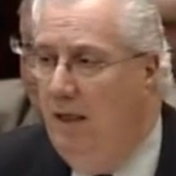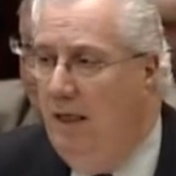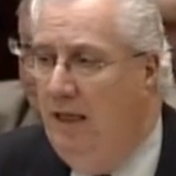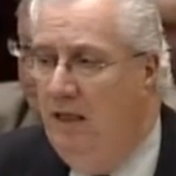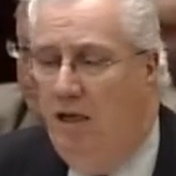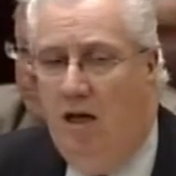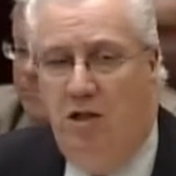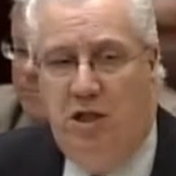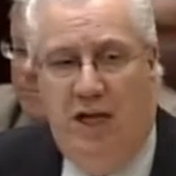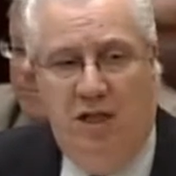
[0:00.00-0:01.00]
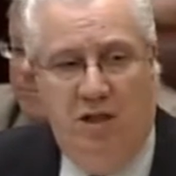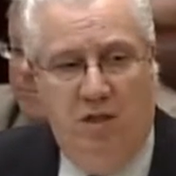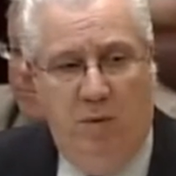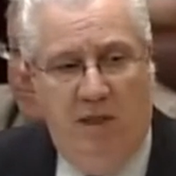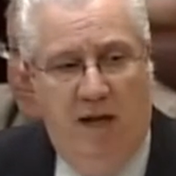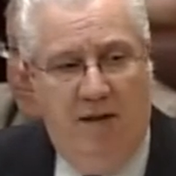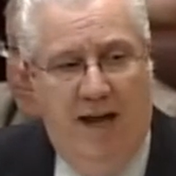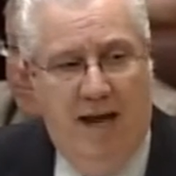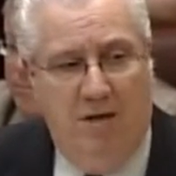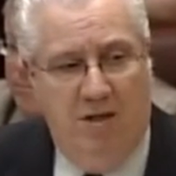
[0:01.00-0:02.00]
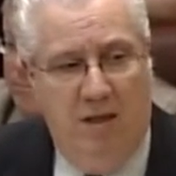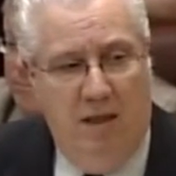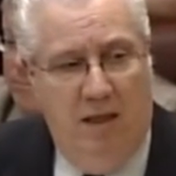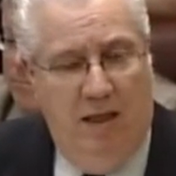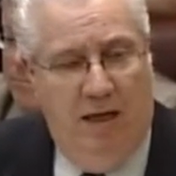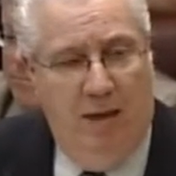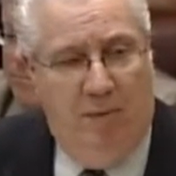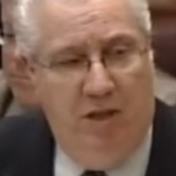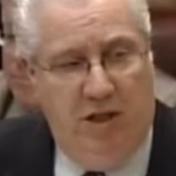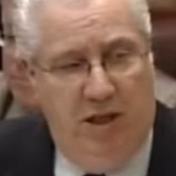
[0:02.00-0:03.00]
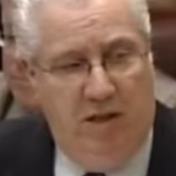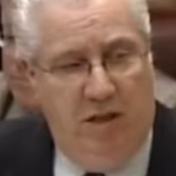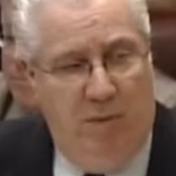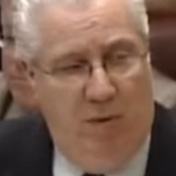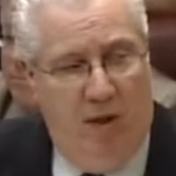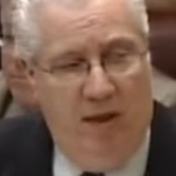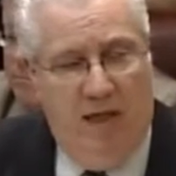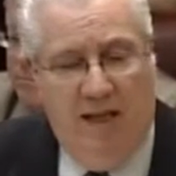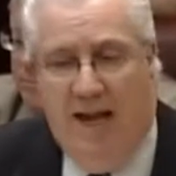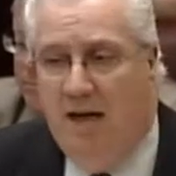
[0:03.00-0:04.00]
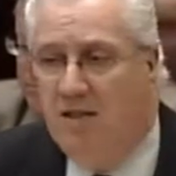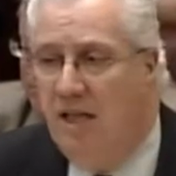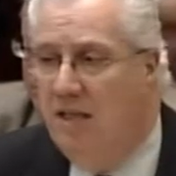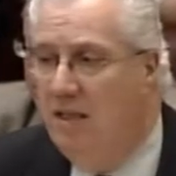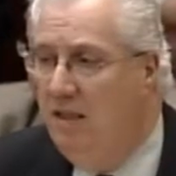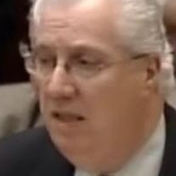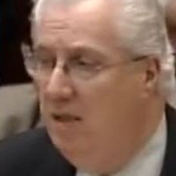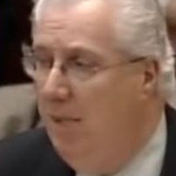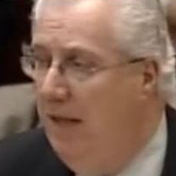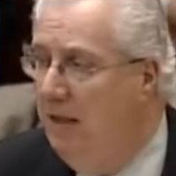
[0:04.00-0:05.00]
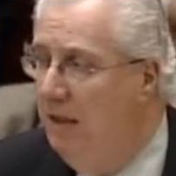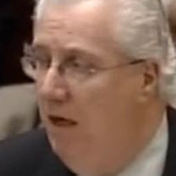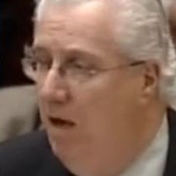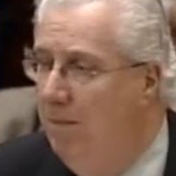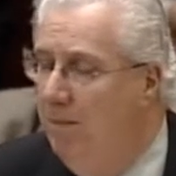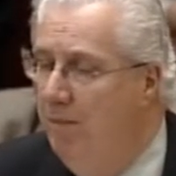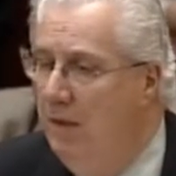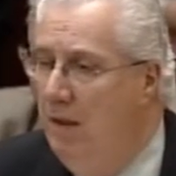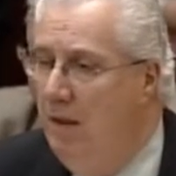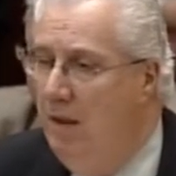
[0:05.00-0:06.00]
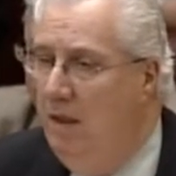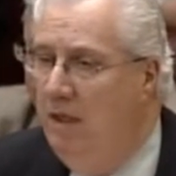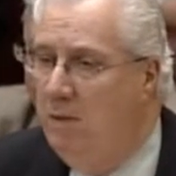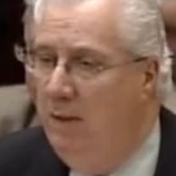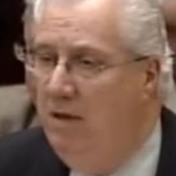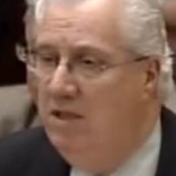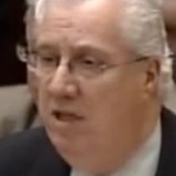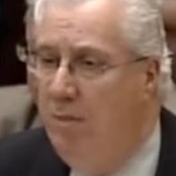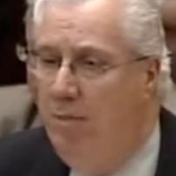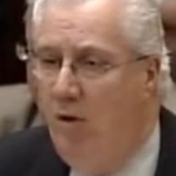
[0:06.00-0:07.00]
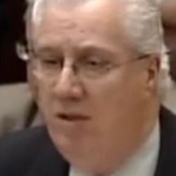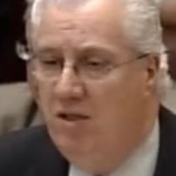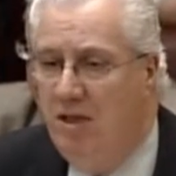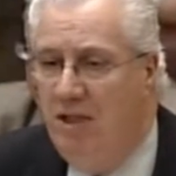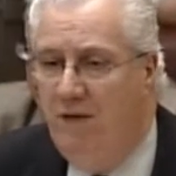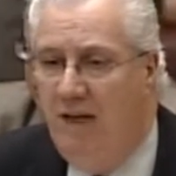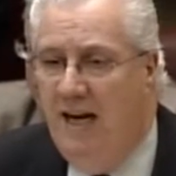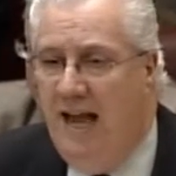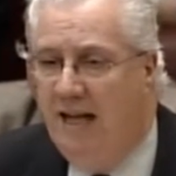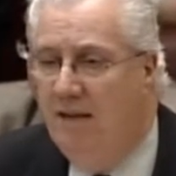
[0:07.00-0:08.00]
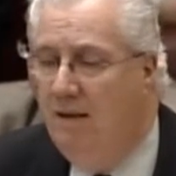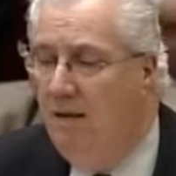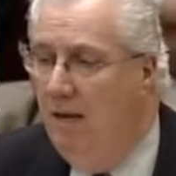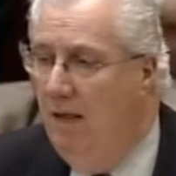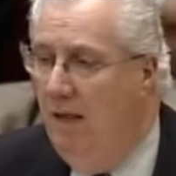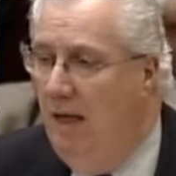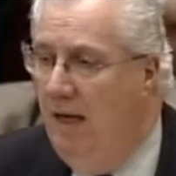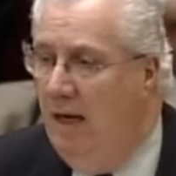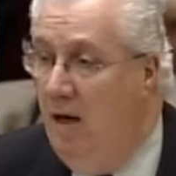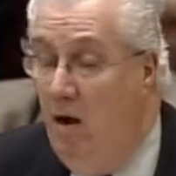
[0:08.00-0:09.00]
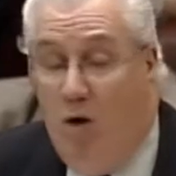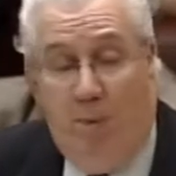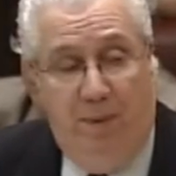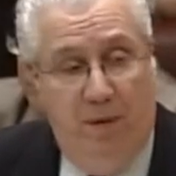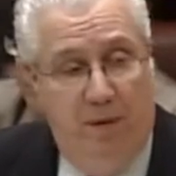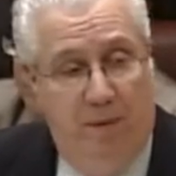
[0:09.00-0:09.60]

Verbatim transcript: in the negotiations with the other House and I appreciate the support in the other House that is anticipated to come. This bill is an important, significant act, and I hope,